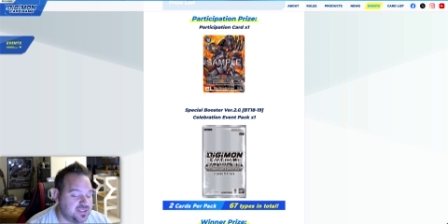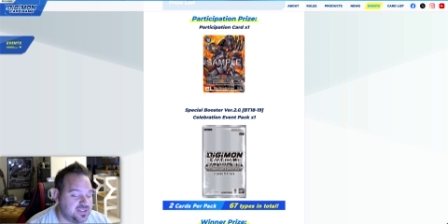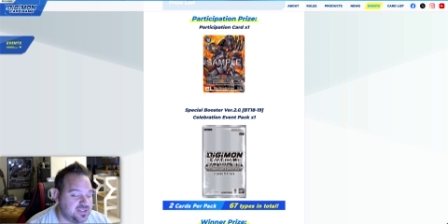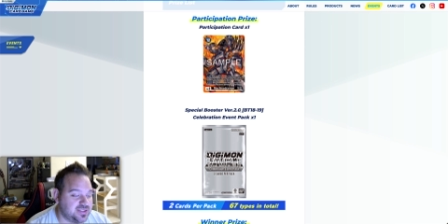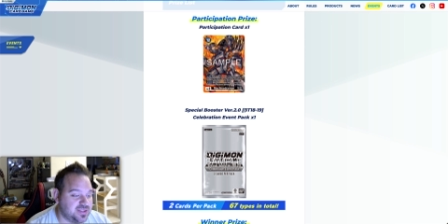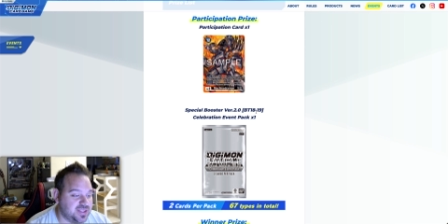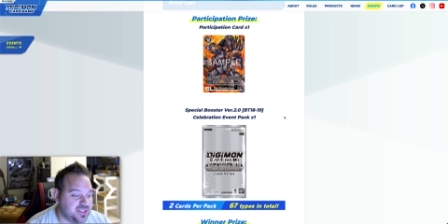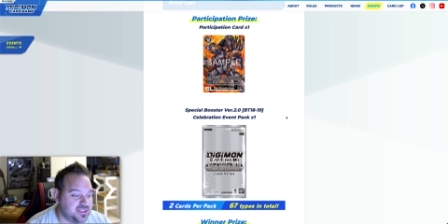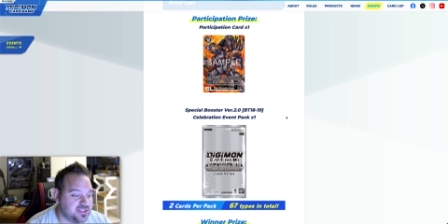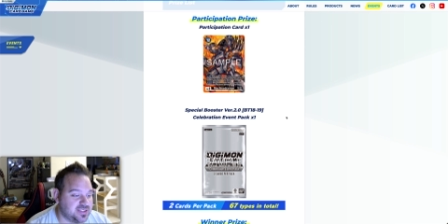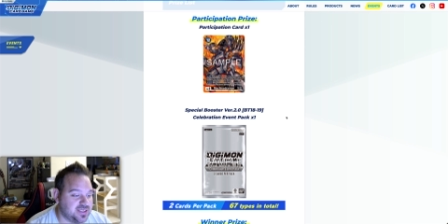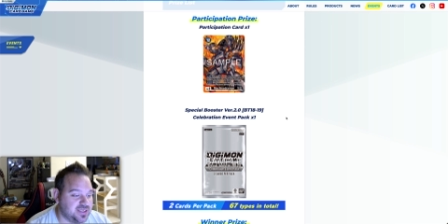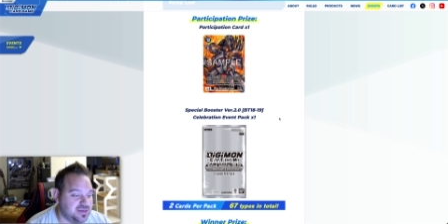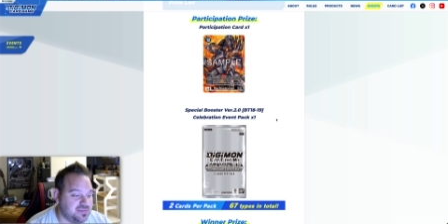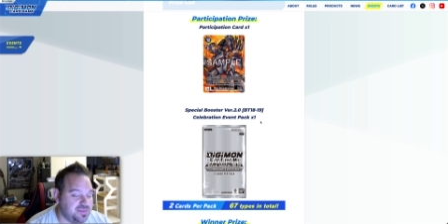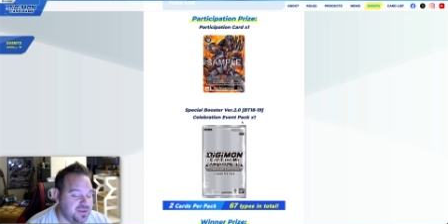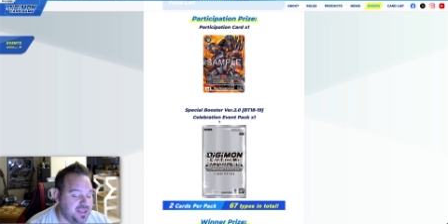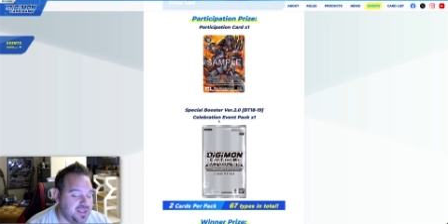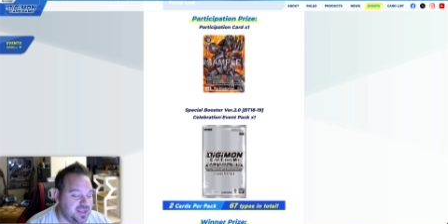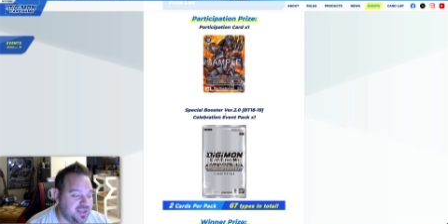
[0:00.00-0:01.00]
so that's going to
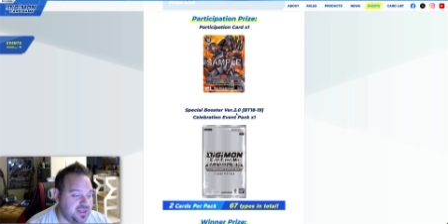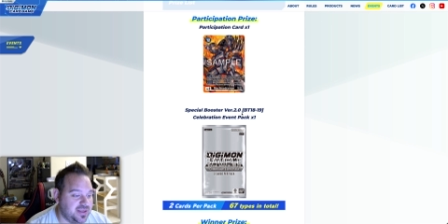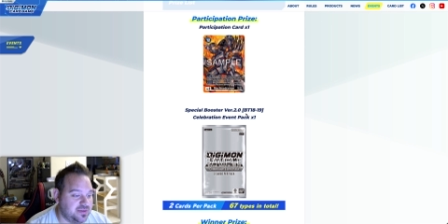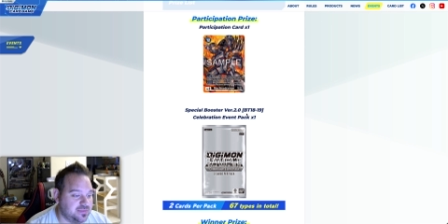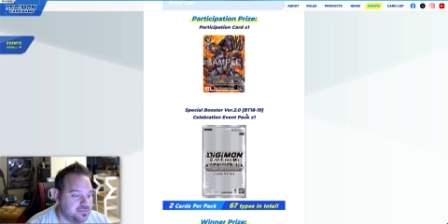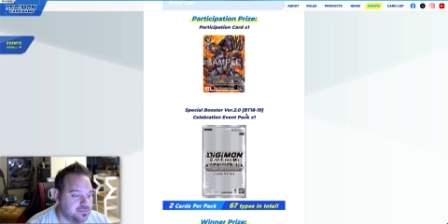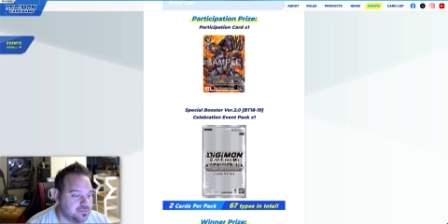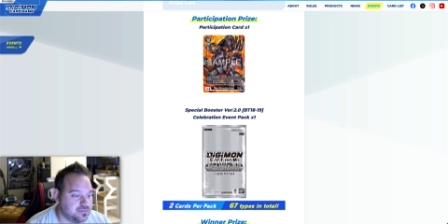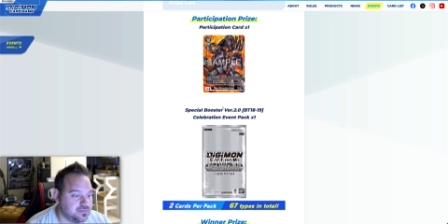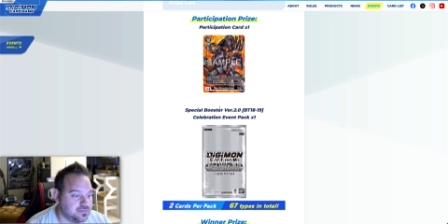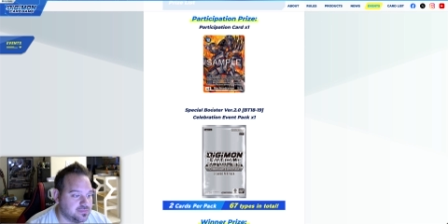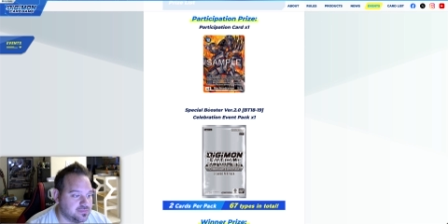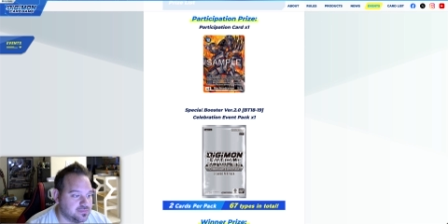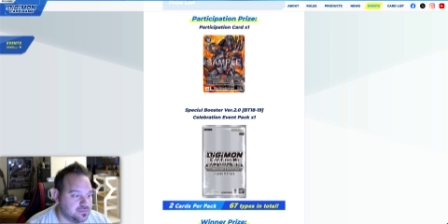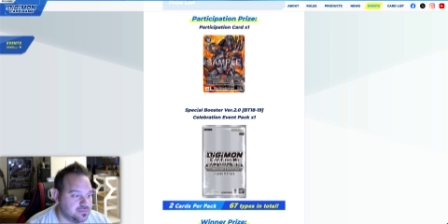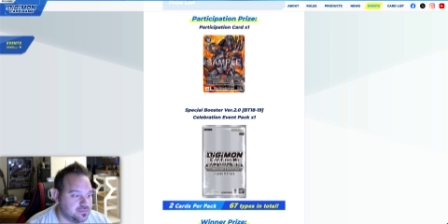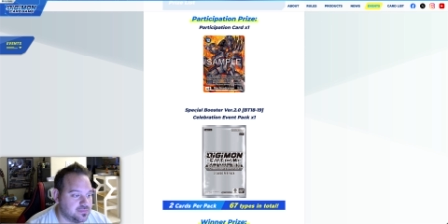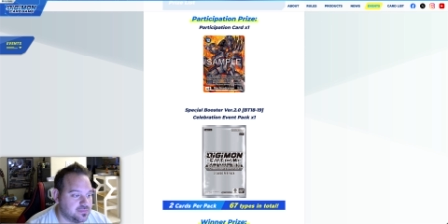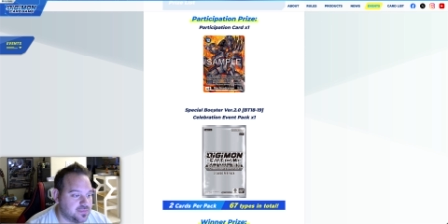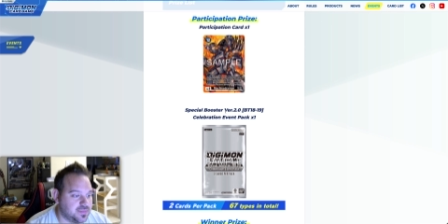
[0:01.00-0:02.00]
be
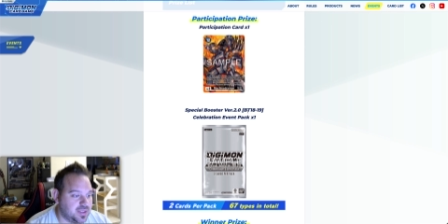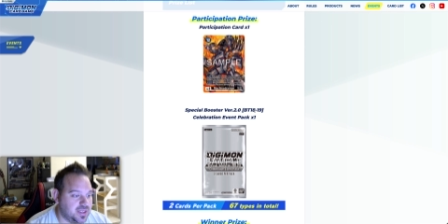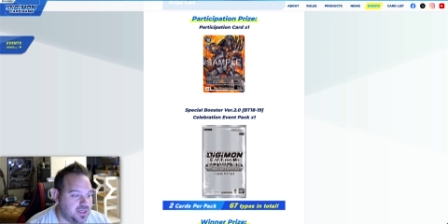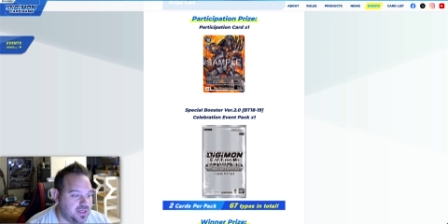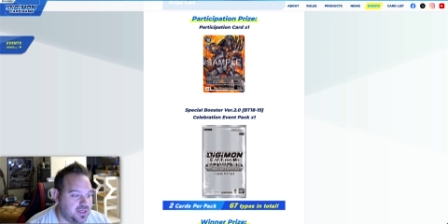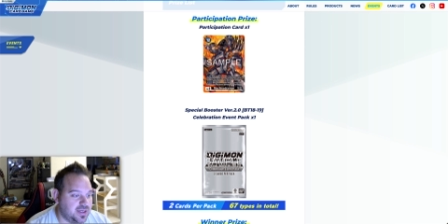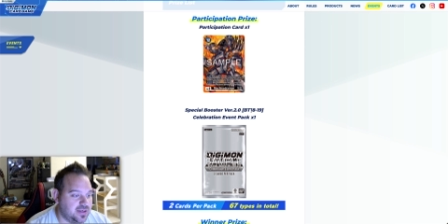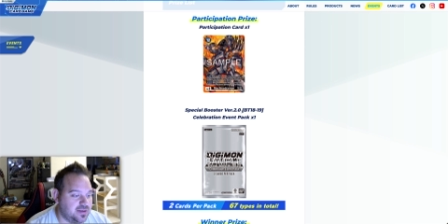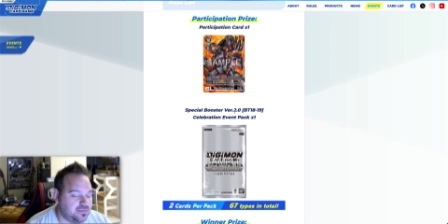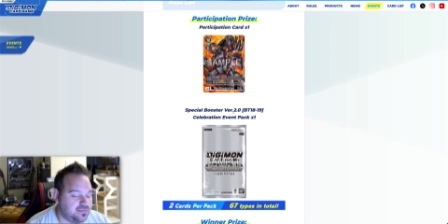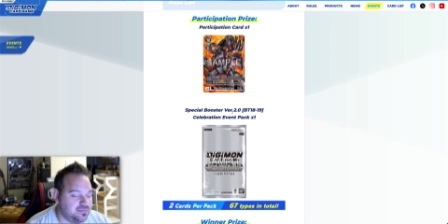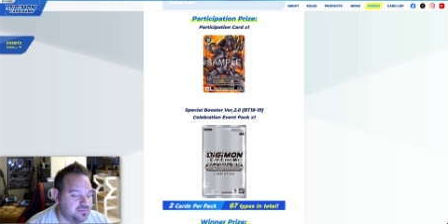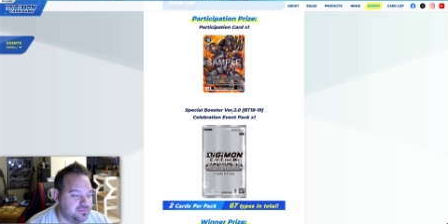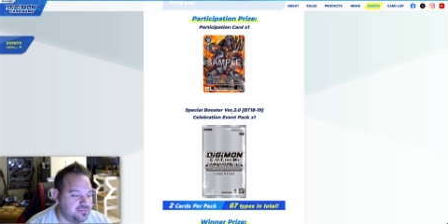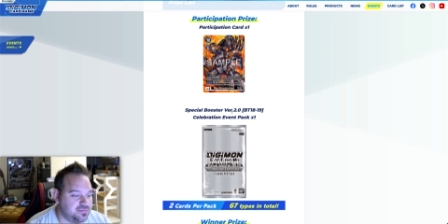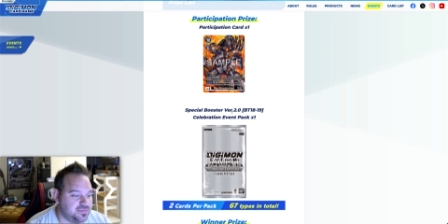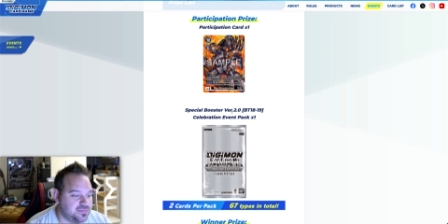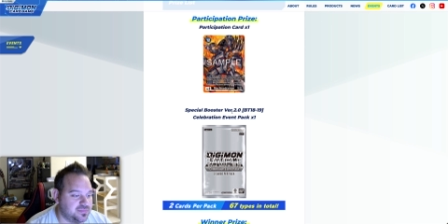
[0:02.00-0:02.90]
um